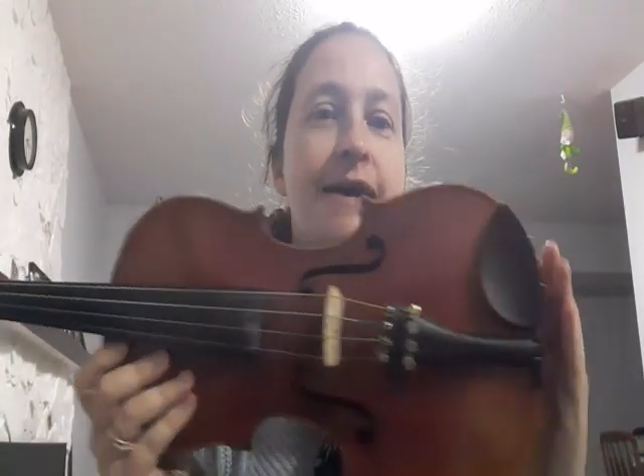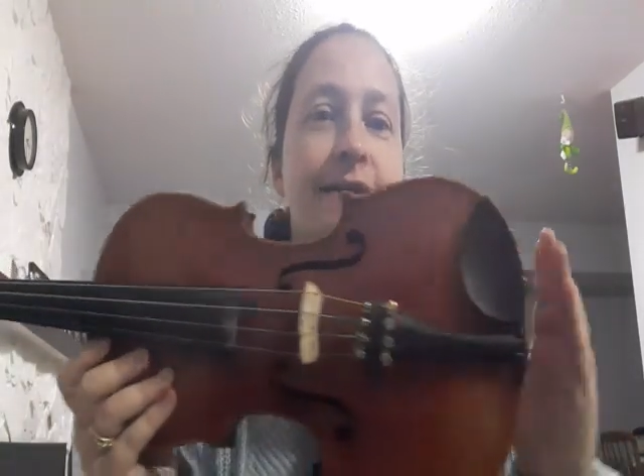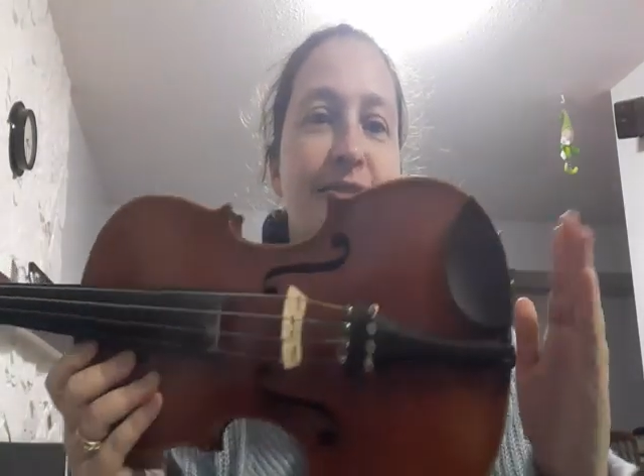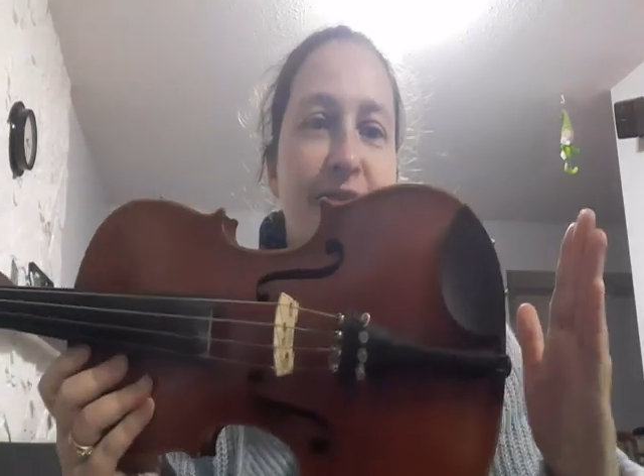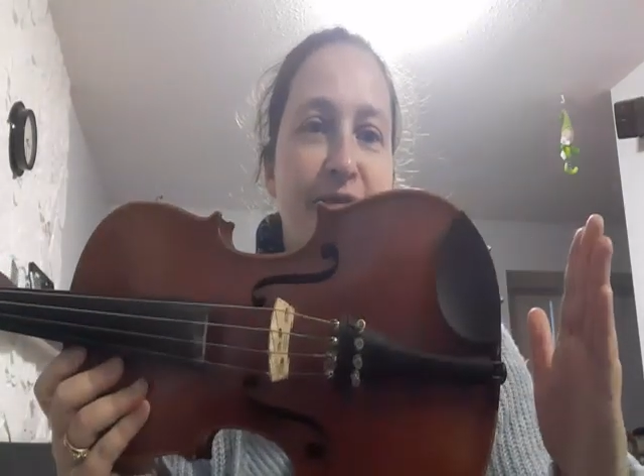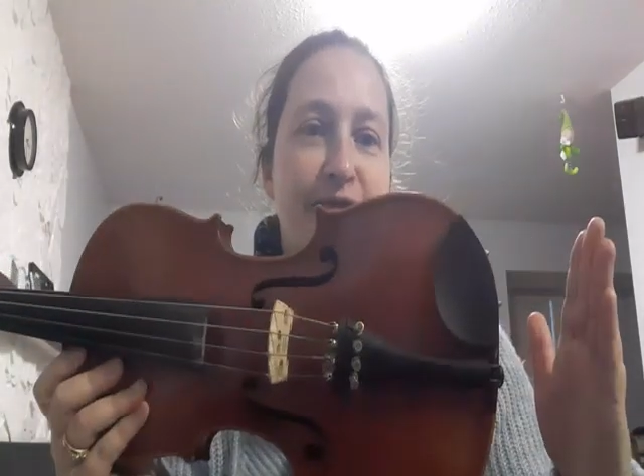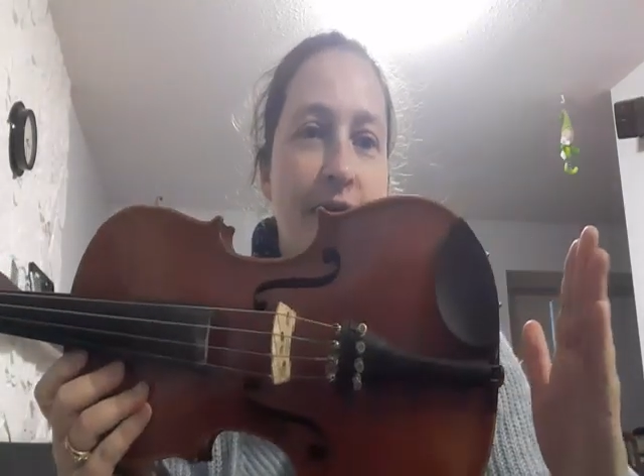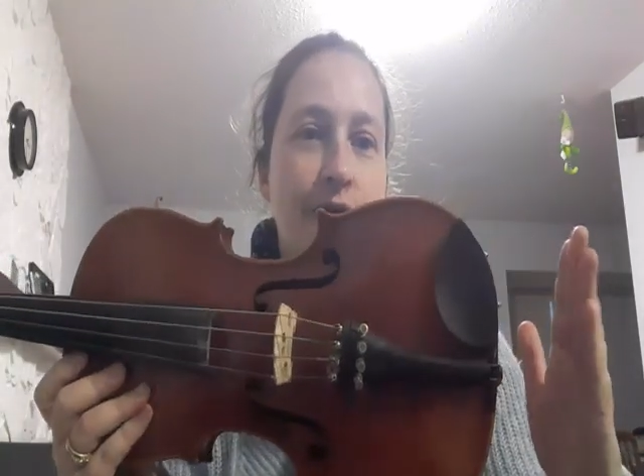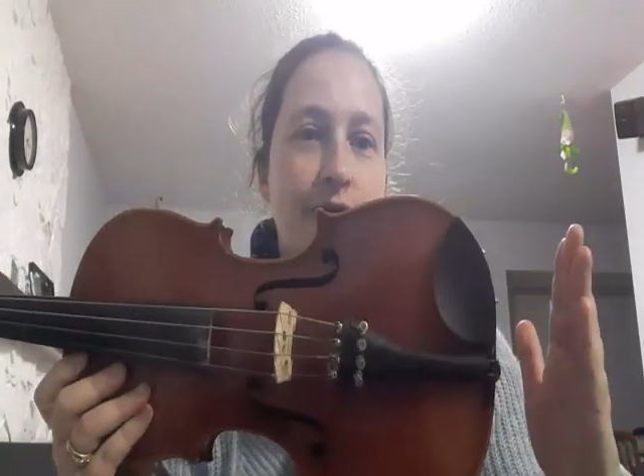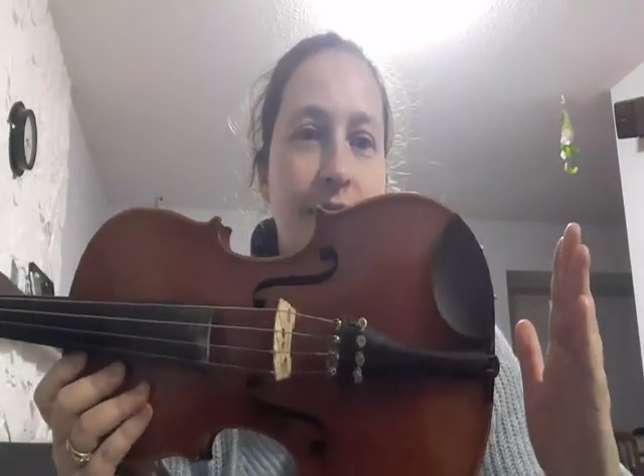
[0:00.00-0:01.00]
is that the
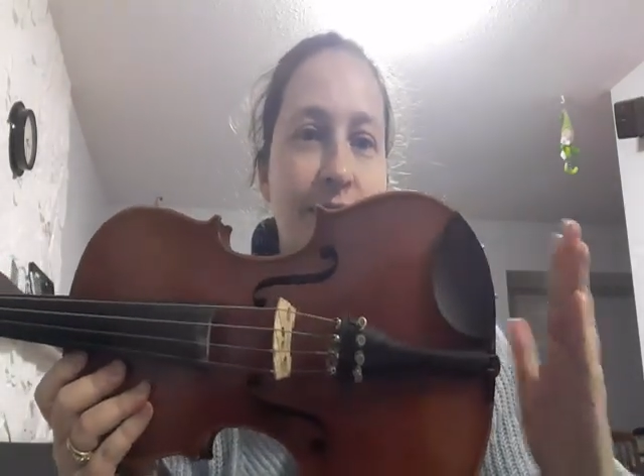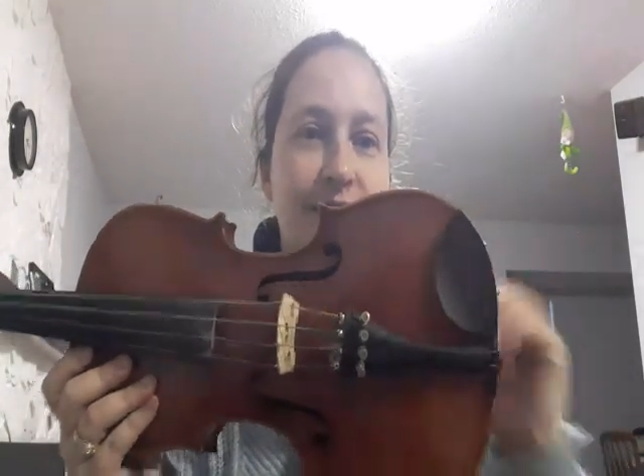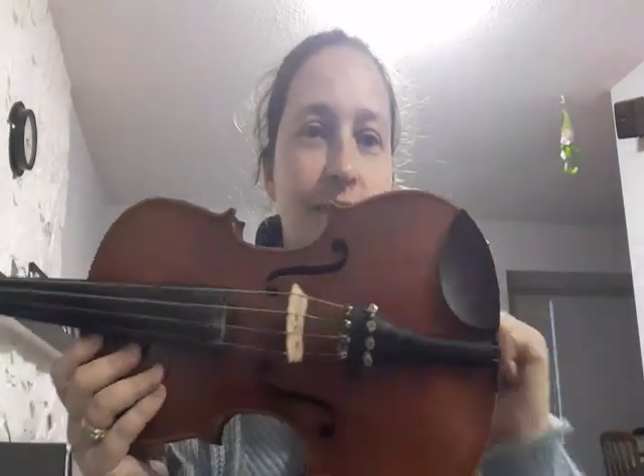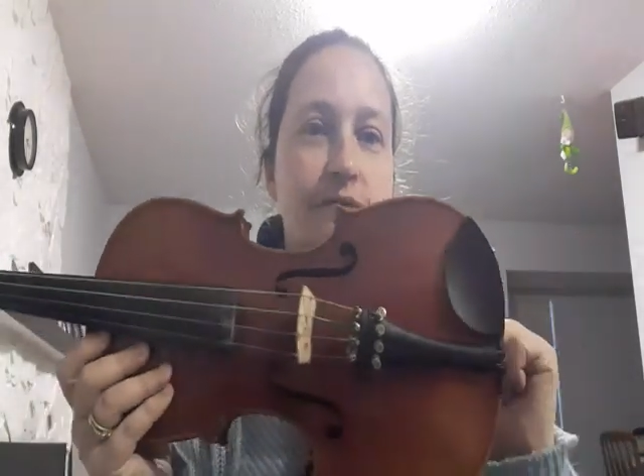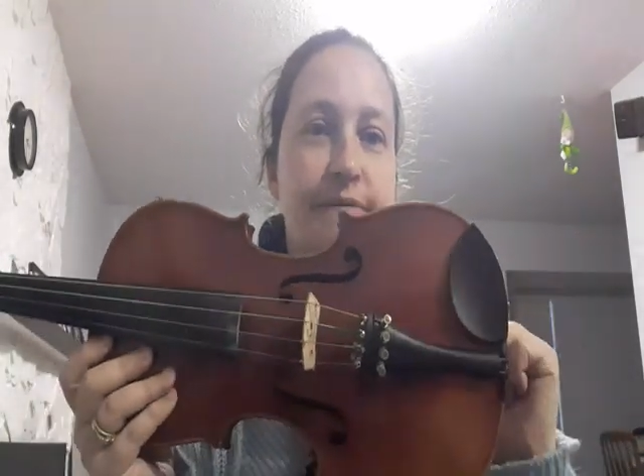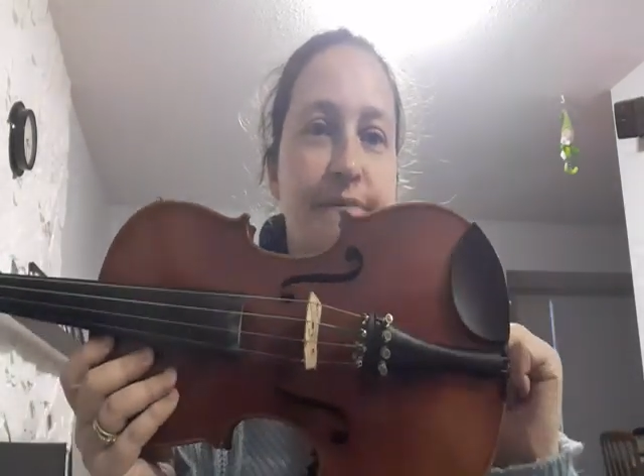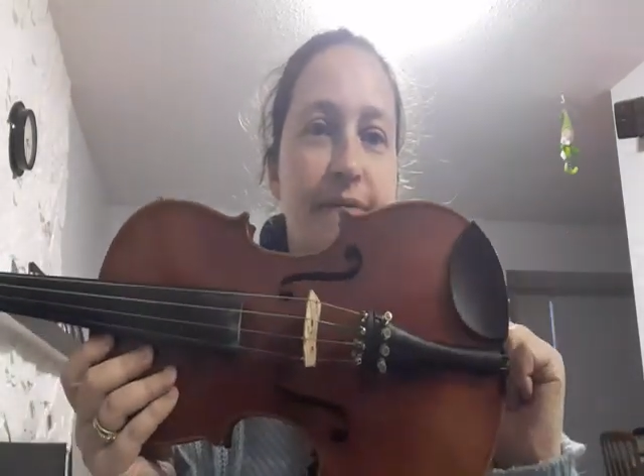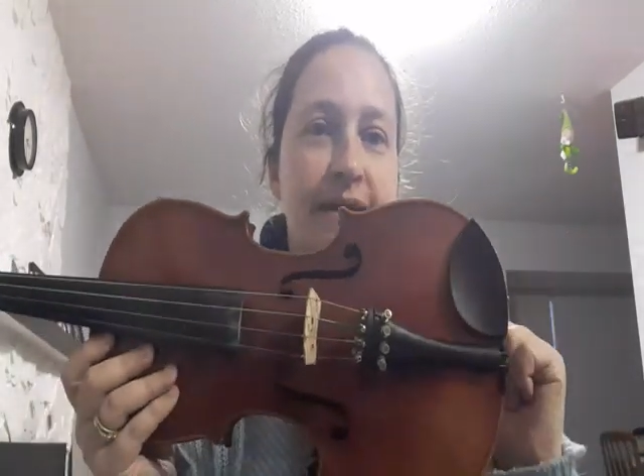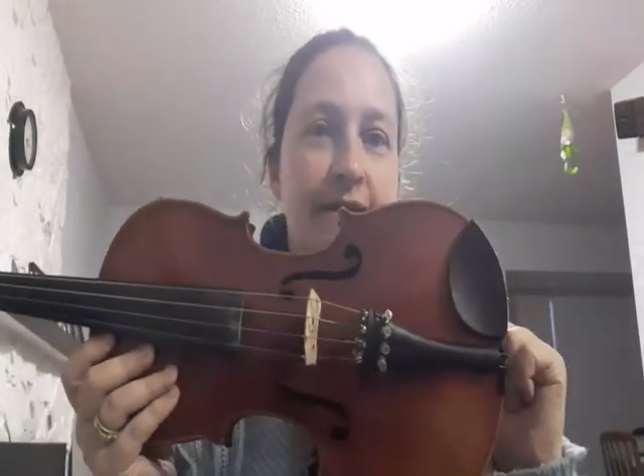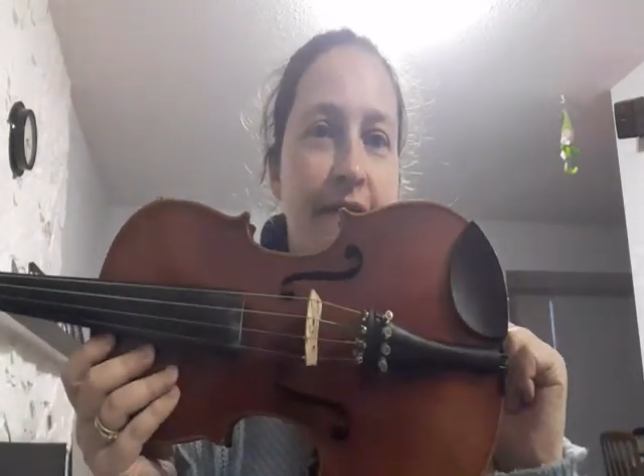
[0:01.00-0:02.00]
viola is a little bit
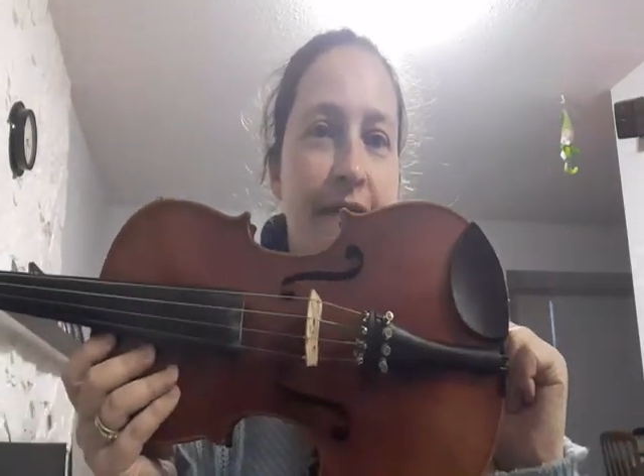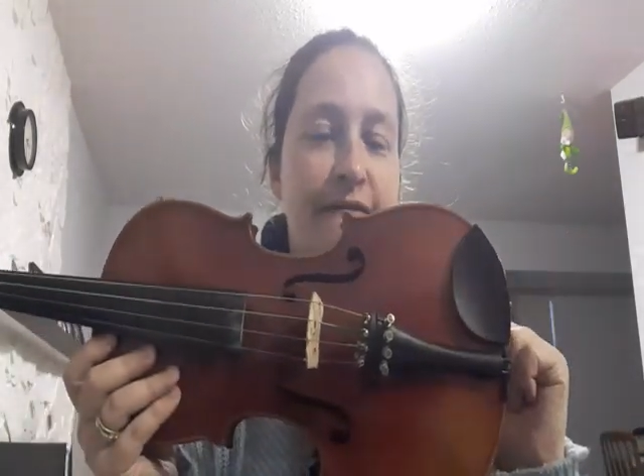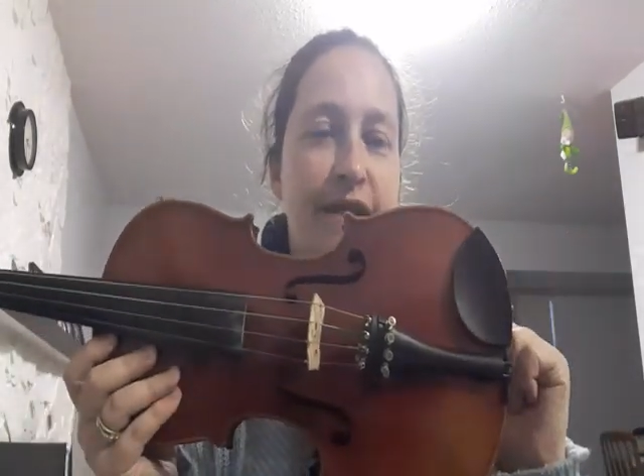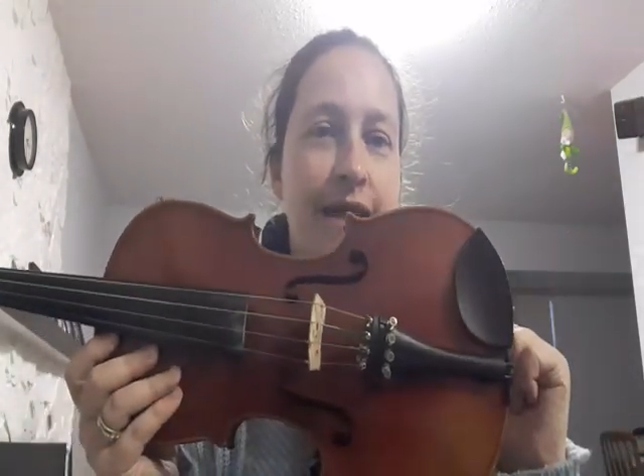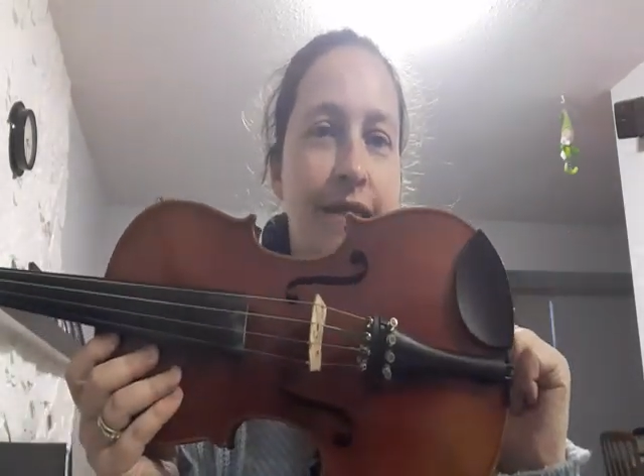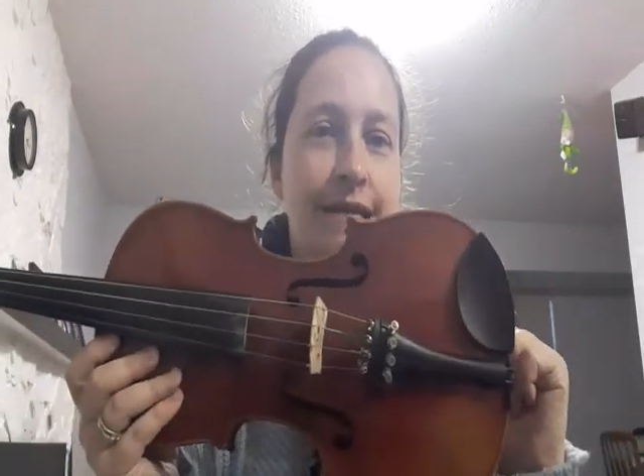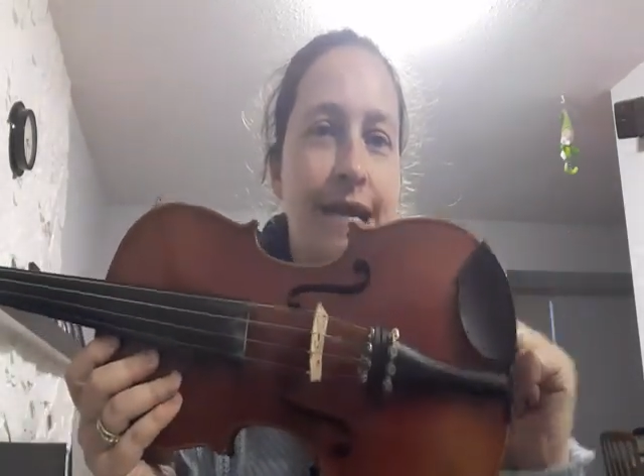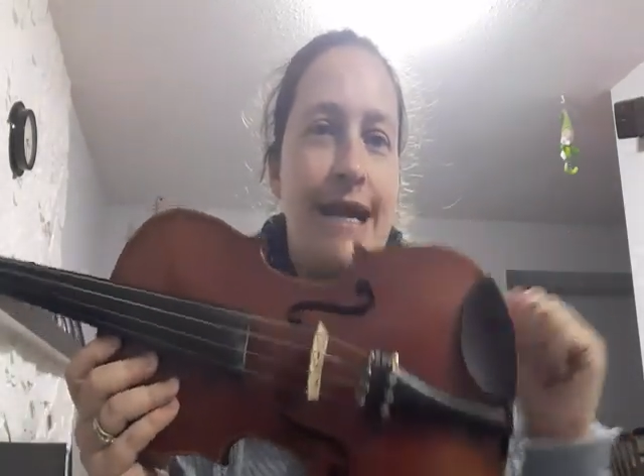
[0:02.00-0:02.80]
bigger than the violin